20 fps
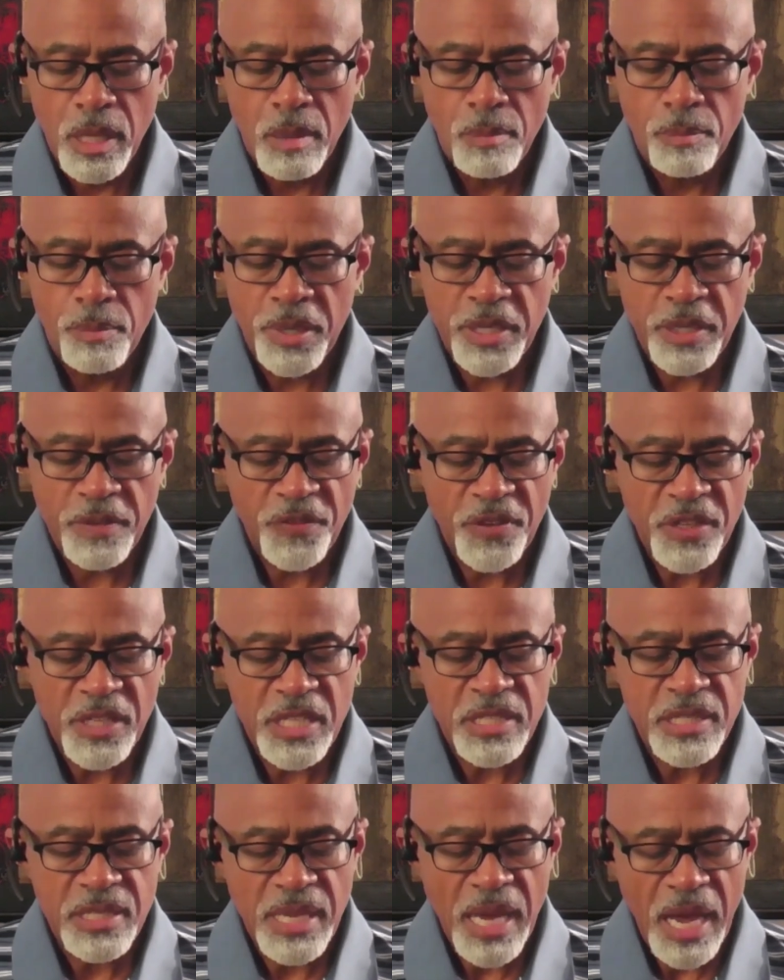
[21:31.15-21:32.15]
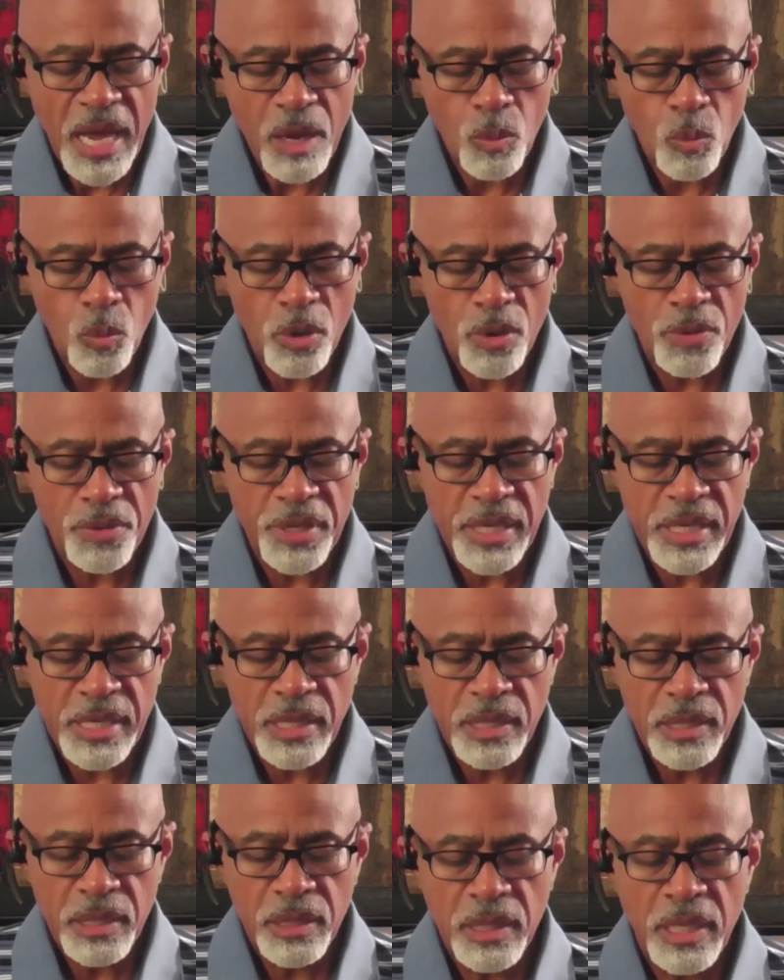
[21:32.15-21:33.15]
But if it is not worthy,
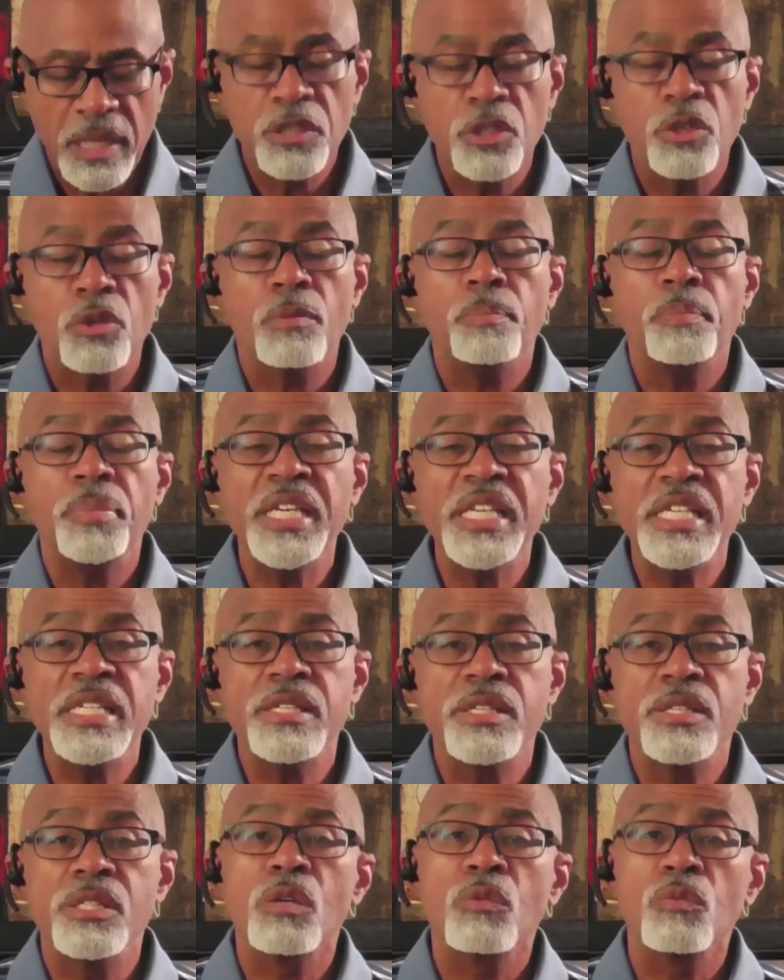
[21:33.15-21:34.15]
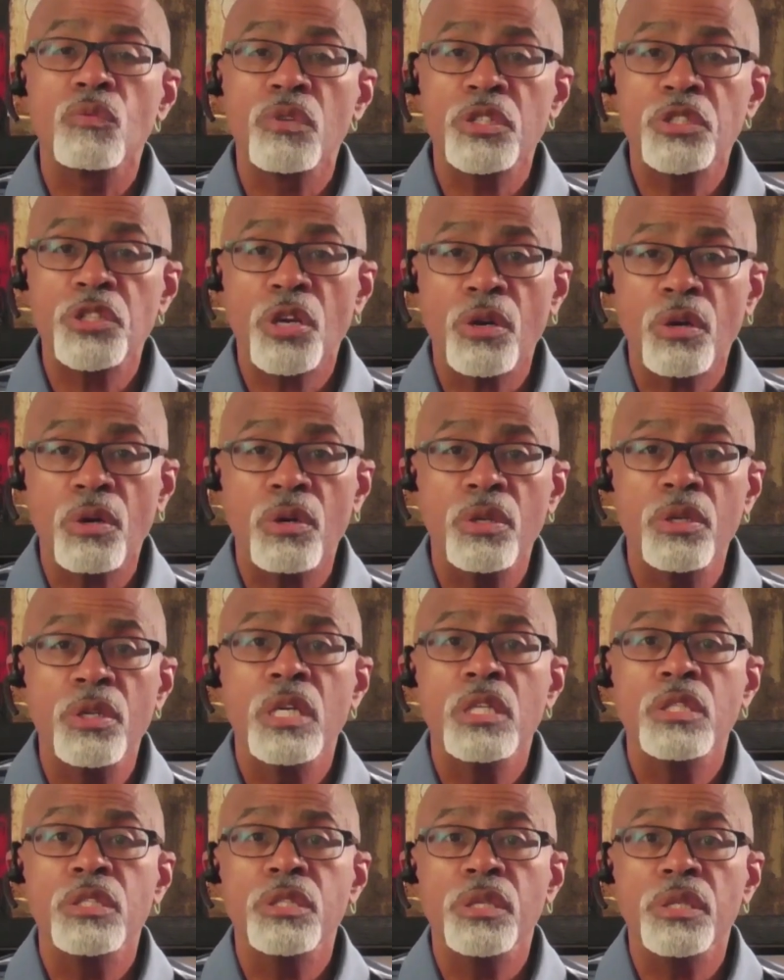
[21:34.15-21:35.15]
let your peace return
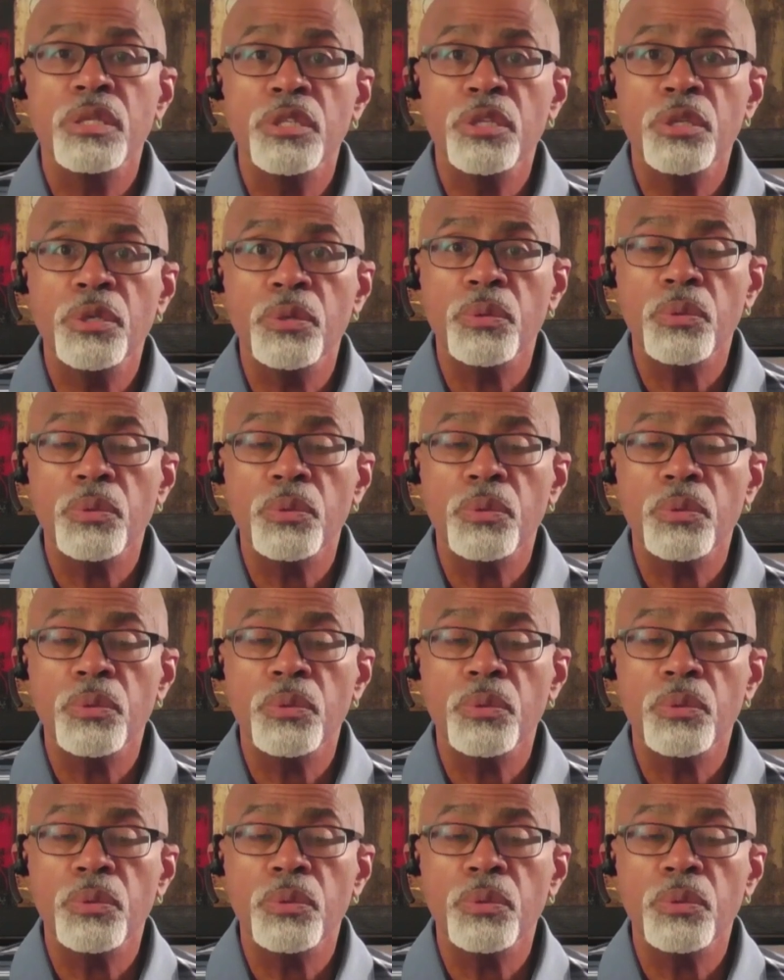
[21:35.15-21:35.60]
to you.